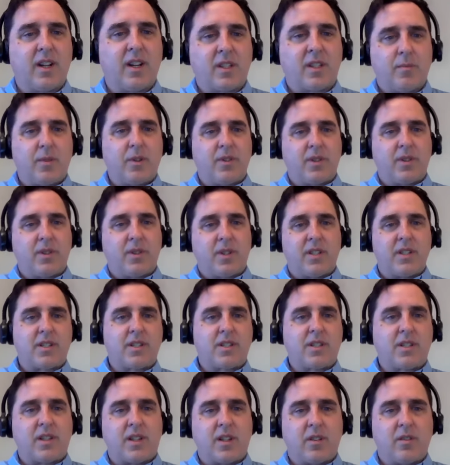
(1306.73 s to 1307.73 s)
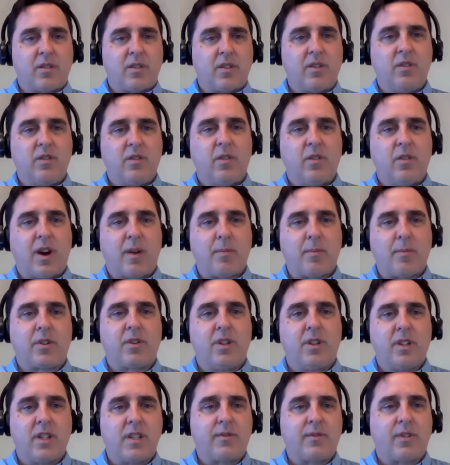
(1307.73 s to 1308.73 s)
to build these you know new
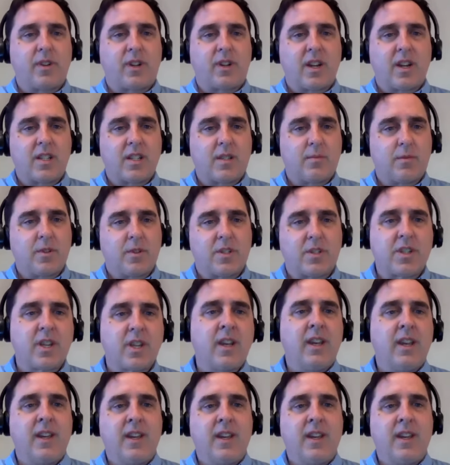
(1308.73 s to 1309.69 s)
opportunities for customers